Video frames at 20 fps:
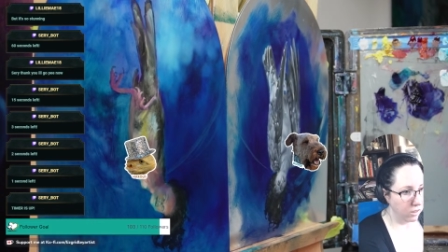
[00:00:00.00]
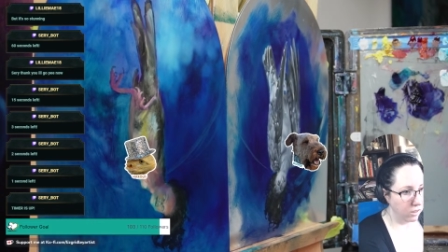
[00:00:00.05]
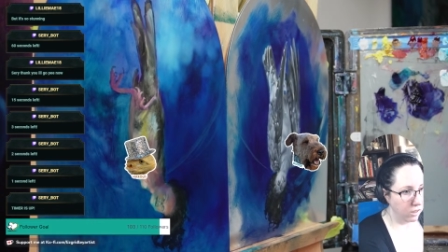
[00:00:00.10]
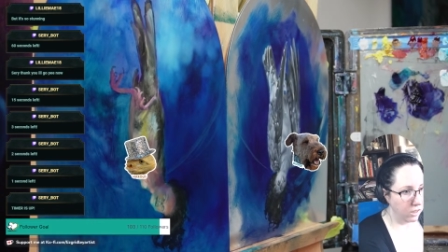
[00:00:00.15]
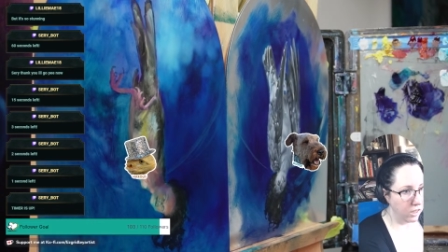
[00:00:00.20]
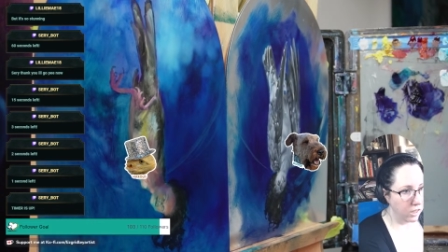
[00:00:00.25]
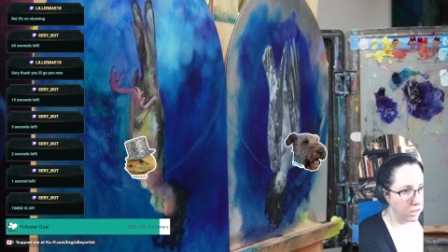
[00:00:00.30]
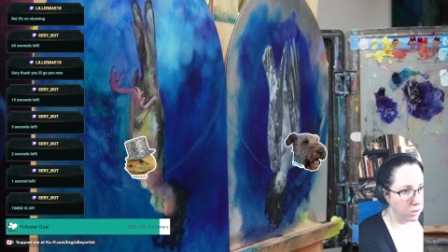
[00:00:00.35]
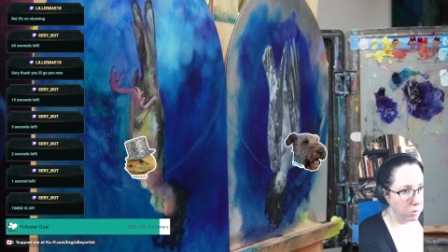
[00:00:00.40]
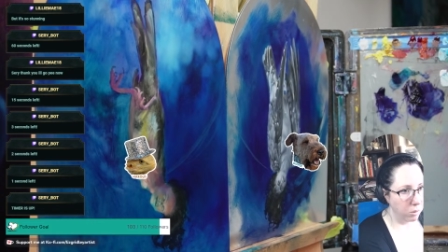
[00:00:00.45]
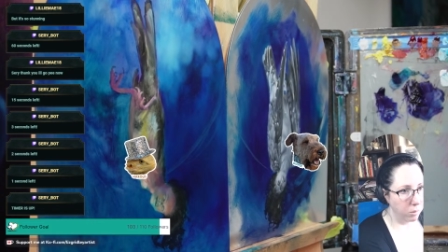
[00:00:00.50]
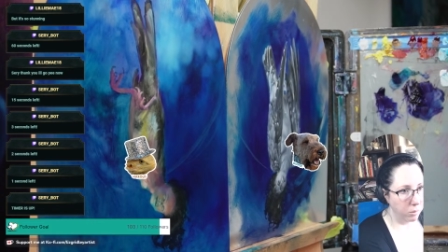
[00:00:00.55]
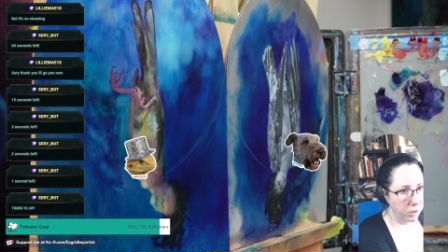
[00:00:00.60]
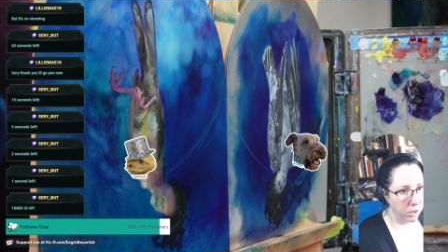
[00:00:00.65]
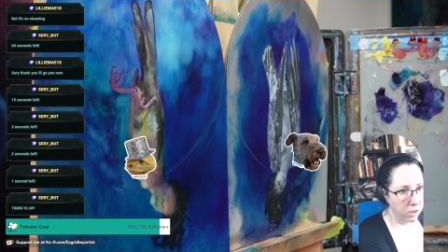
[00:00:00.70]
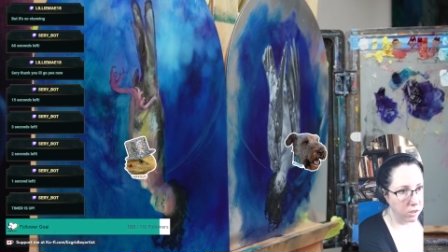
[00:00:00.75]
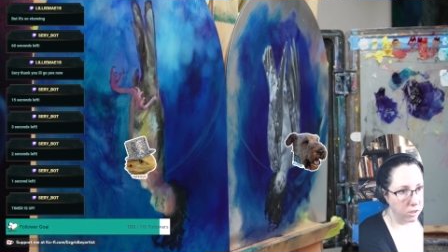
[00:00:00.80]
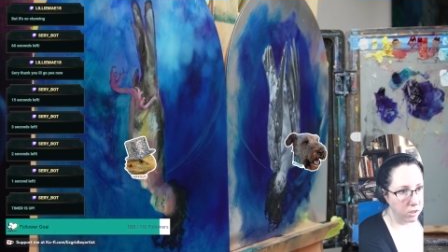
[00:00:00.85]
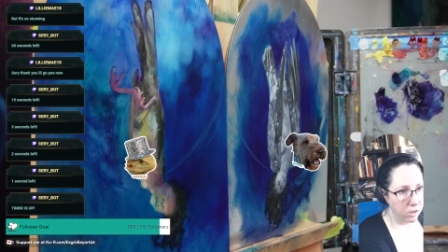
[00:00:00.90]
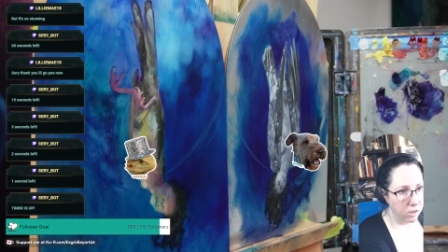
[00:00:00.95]
That's what we're
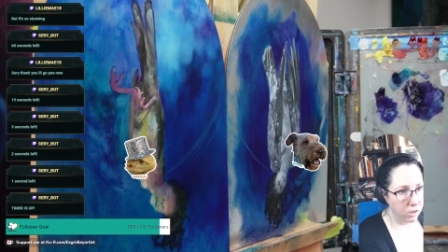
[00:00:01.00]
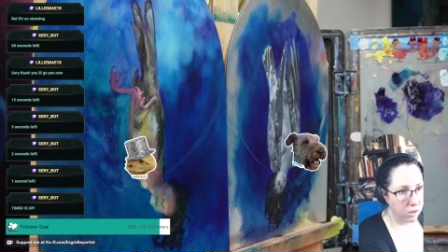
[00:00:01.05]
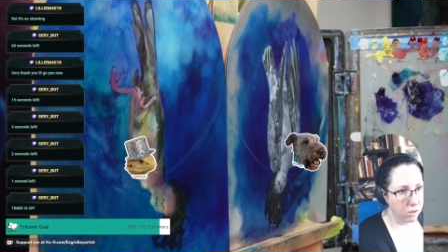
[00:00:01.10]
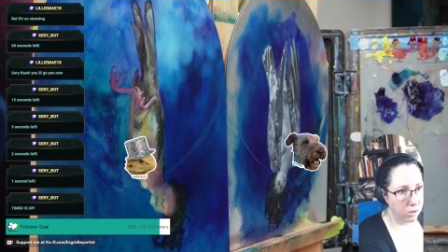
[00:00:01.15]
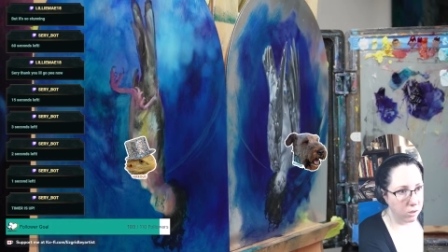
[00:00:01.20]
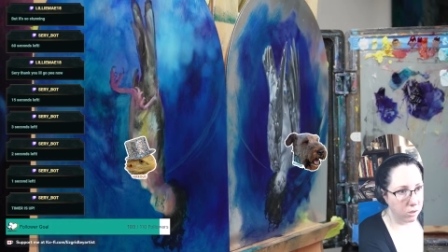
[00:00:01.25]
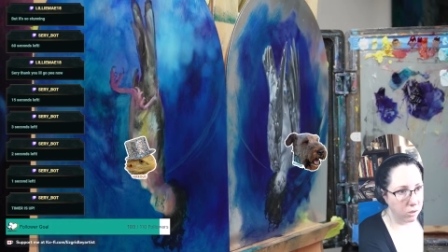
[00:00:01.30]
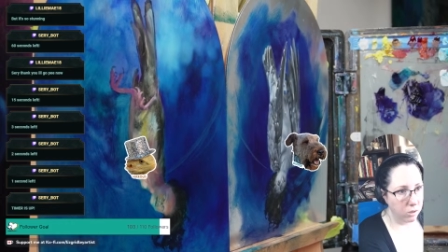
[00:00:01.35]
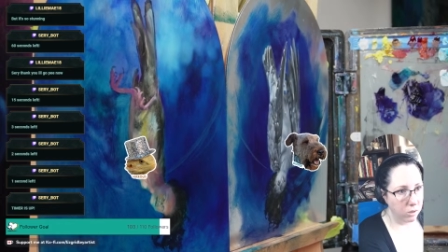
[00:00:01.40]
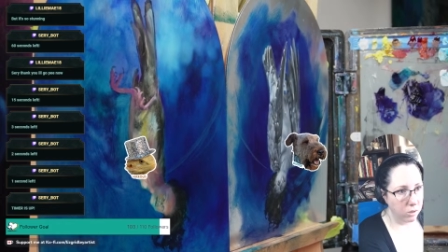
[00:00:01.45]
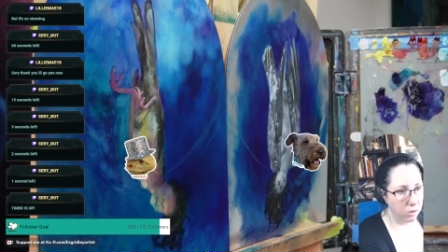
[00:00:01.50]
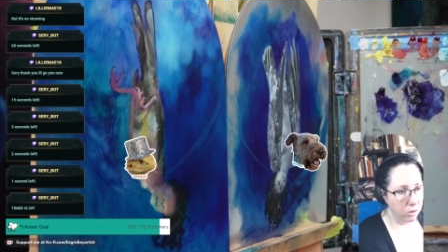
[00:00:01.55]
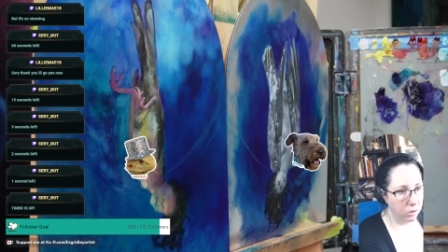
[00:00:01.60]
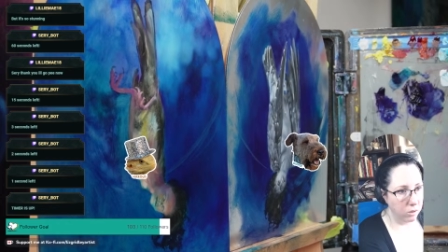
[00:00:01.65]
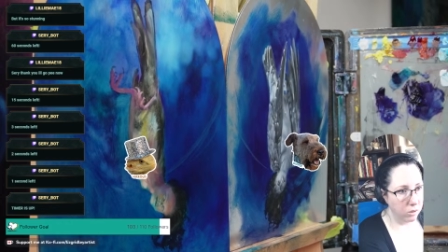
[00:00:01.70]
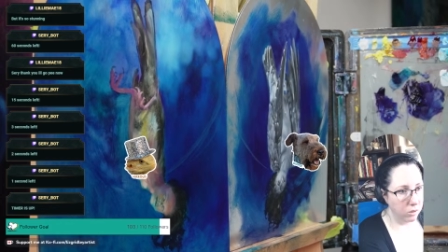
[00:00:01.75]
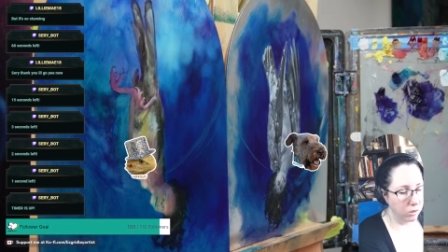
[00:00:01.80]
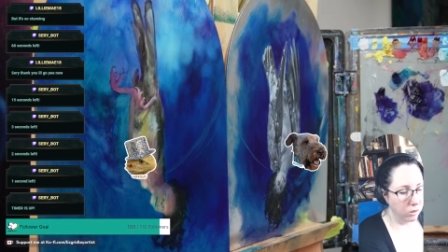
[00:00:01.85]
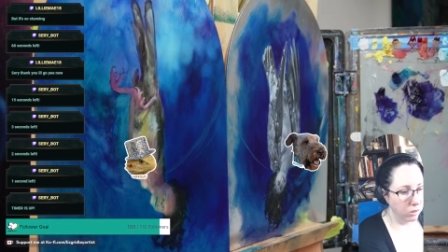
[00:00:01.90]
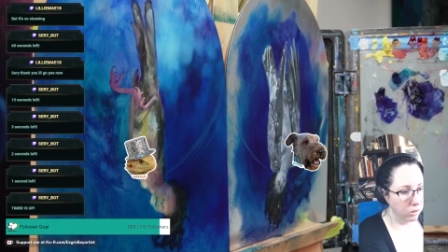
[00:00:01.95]
gonna
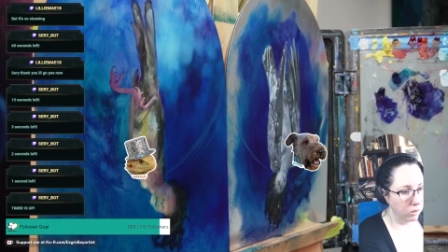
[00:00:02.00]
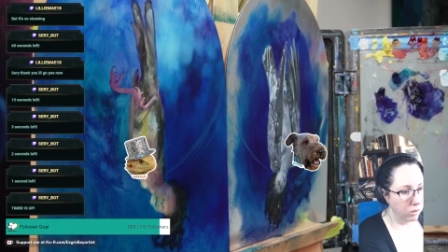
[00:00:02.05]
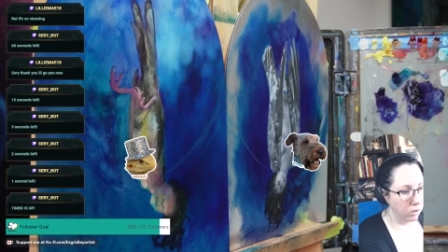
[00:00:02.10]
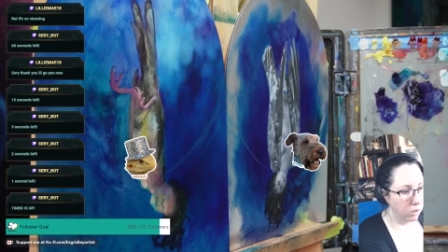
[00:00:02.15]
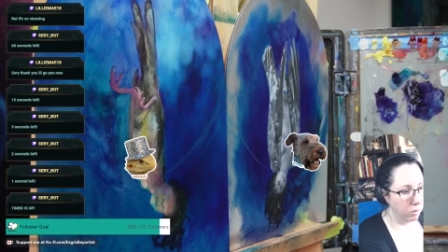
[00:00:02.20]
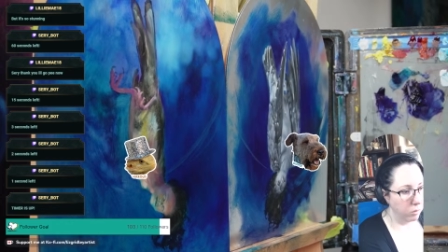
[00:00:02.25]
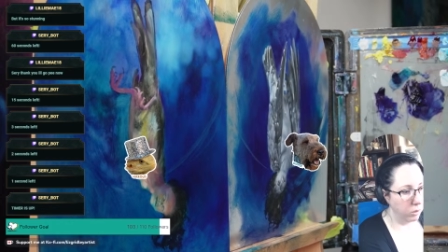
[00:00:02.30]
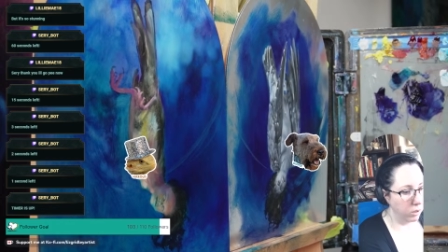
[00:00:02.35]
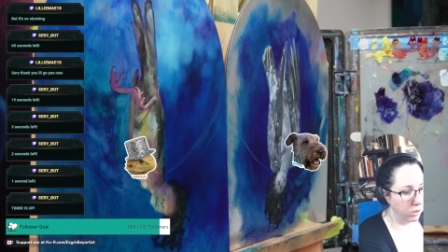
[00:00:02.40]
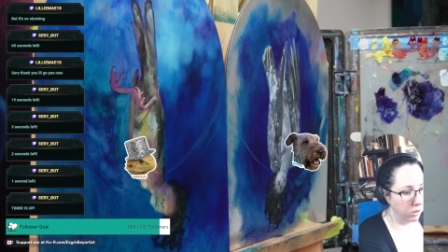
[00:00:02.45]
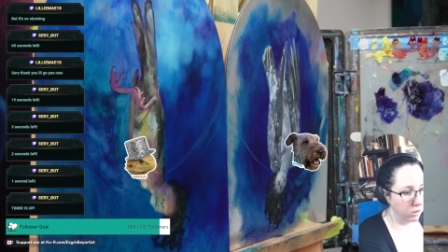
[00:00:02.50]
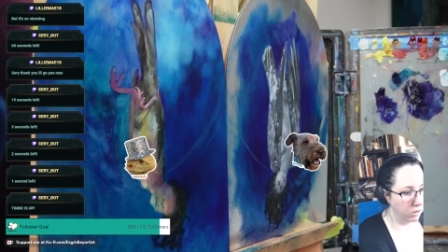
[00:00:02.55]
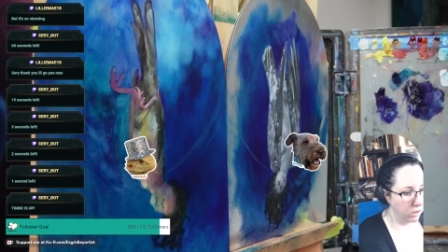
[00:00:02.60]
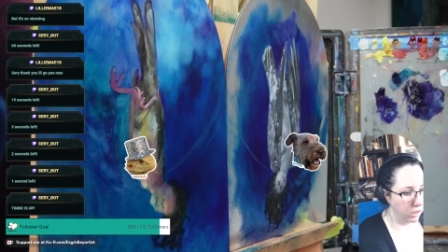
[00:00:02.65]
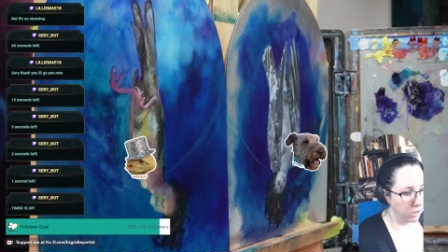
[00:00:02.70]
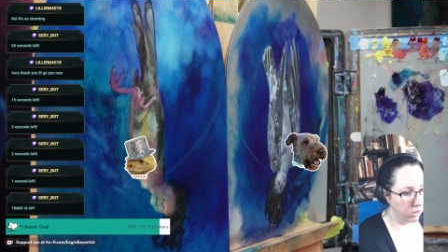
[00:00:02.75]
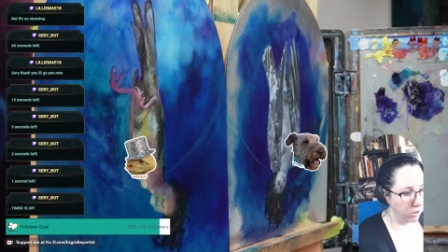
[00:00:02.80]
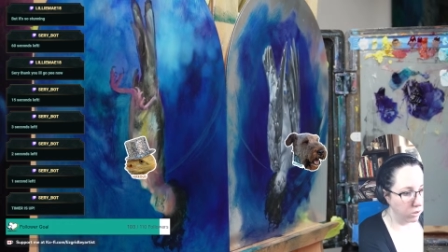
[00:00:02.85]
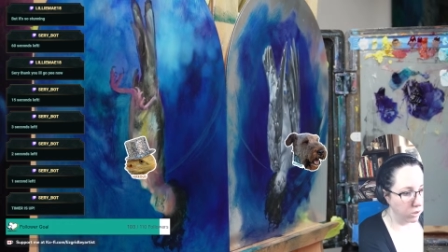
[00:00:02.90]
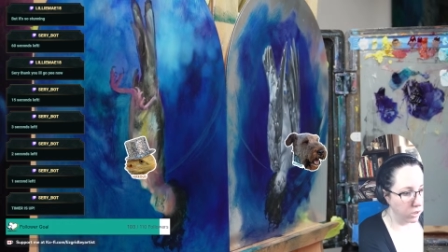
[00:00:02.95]
do. Well,
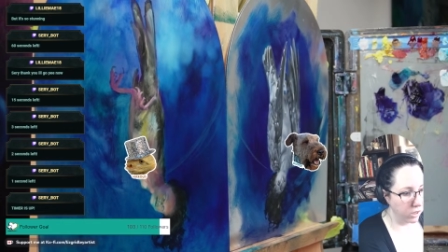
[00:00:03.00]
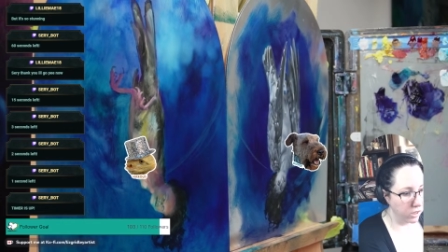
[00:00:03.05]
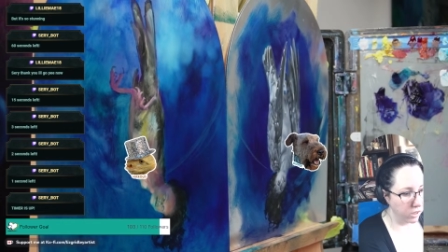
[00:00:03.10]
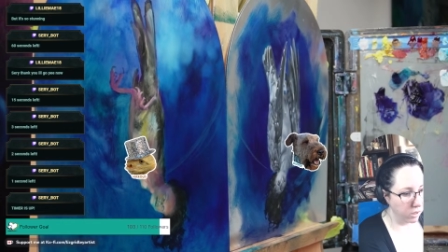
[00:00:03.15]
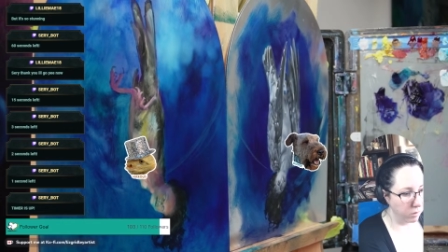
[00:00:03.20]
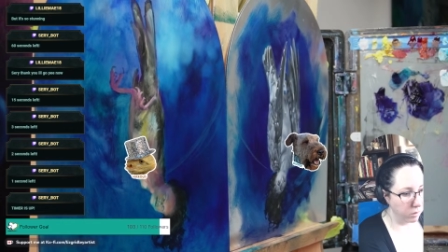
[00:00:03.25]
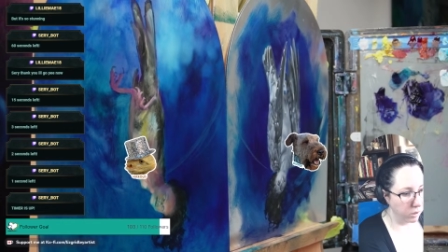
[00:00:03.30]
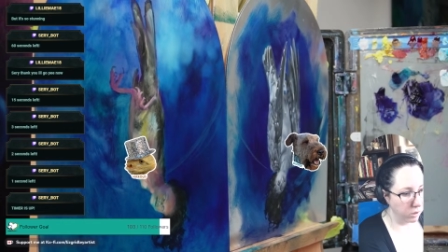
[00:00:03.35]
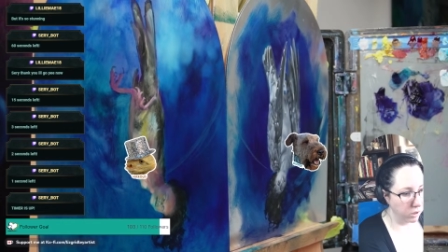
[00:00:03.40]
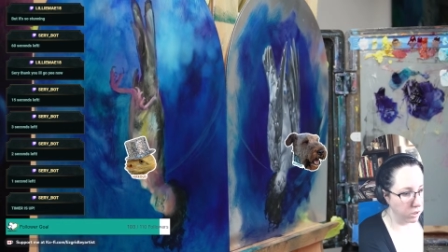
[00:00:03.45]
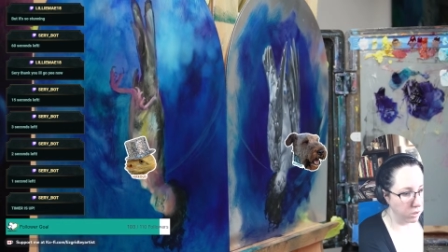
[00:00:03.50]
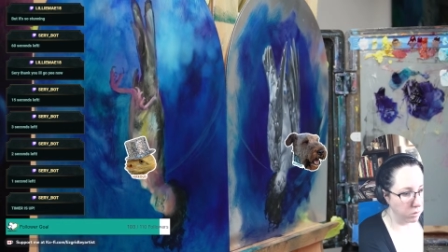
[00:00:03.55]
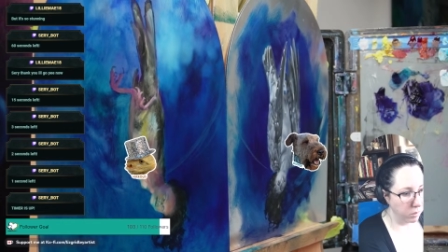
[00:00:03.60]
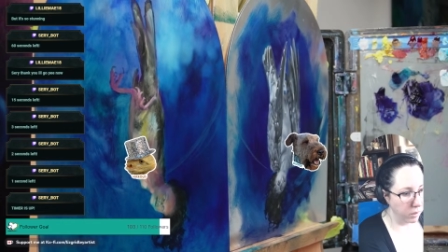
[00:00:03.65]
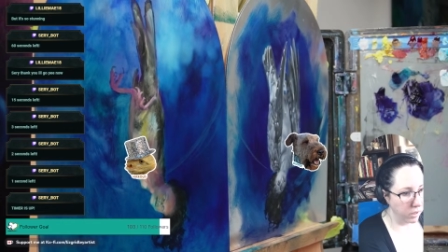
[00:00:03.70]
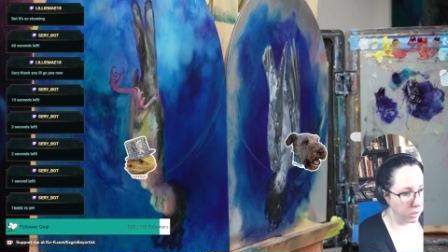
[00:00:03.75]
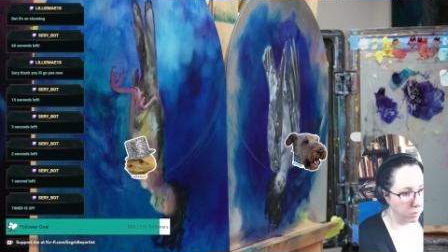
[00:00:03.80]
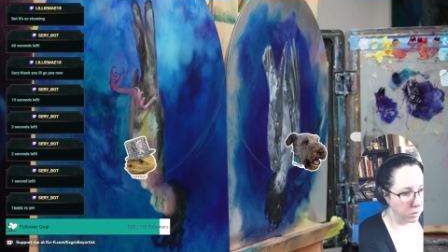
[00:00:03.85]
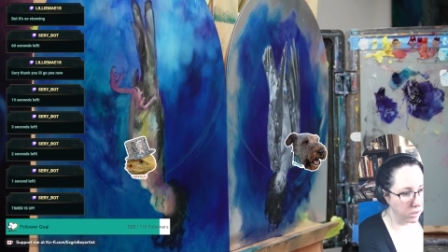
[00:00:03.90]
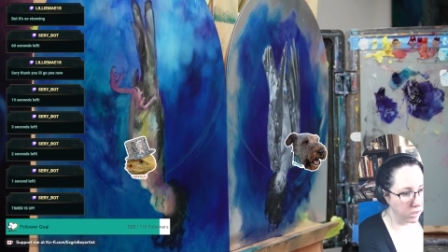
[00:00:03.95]
that's a good idea while she's
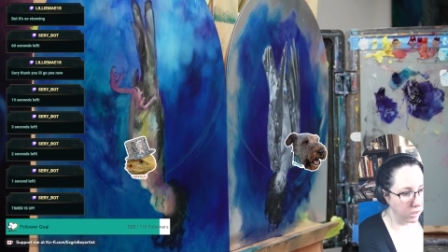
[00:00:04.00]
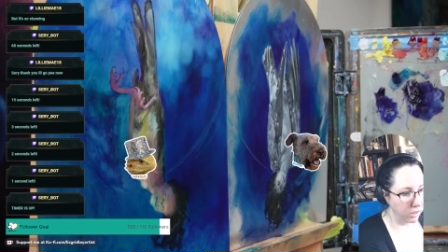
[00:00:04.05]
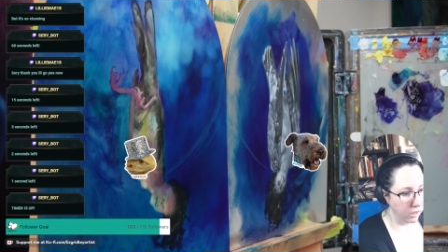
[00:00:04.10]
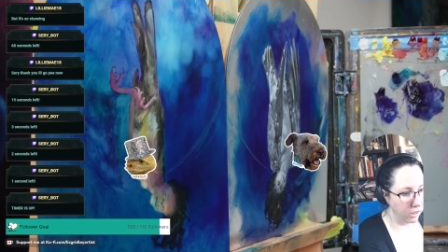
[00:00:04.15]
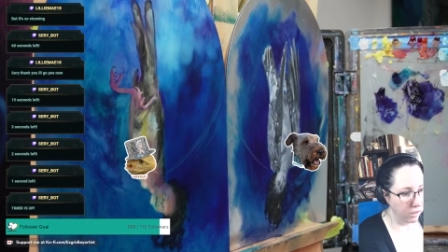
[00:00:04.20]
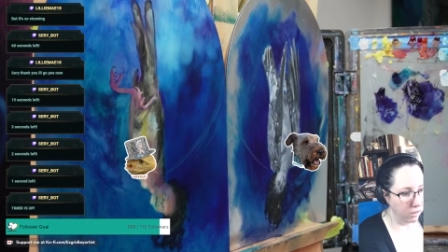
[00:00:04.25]
being a bit silly.